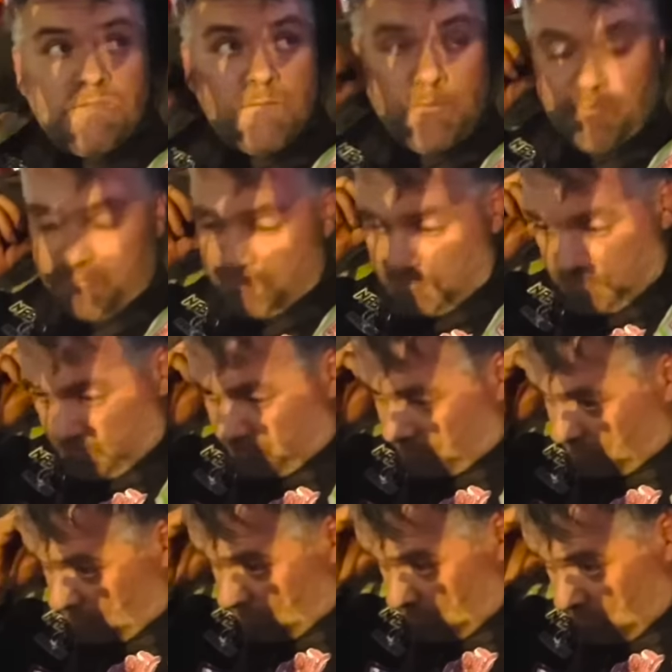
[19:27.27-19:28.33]
out of it,
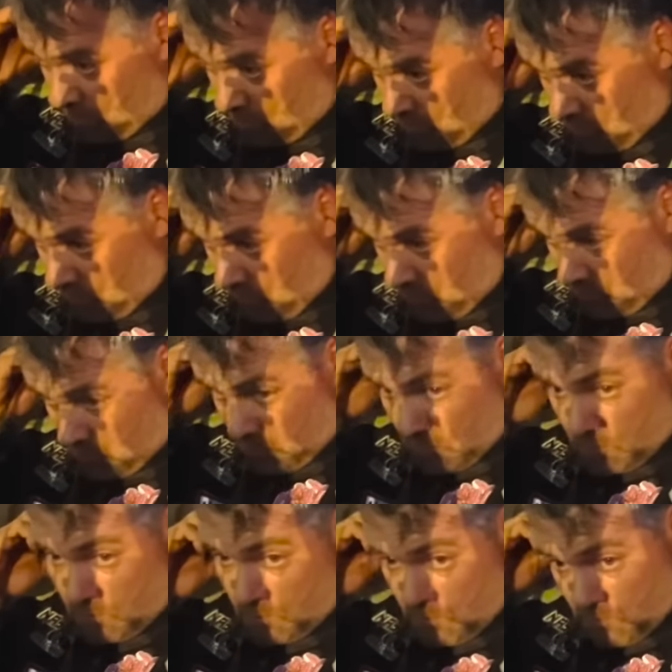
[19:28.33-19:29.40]
but you already lost it
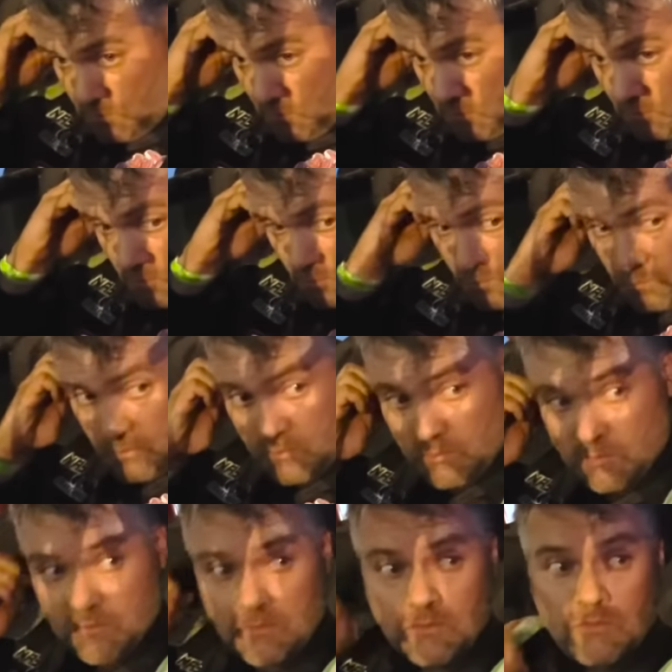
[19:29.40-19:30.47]
on the start. You couldn't gain that
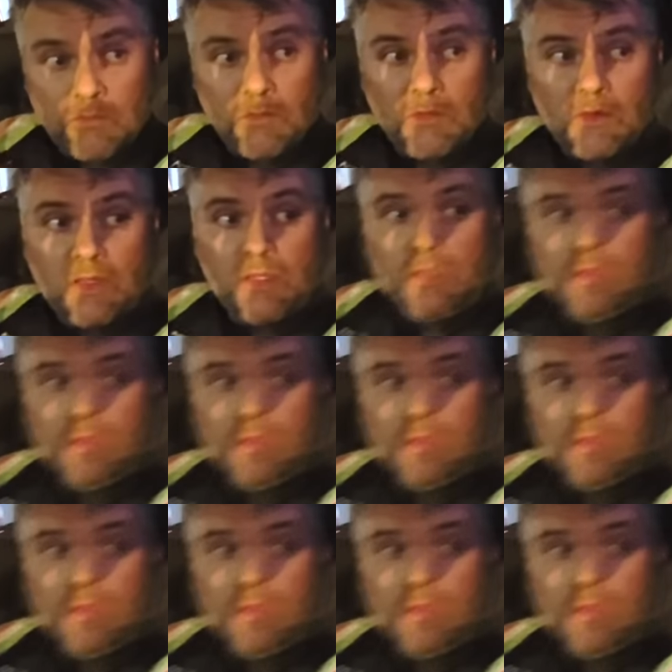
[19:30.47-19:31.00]
much room back up,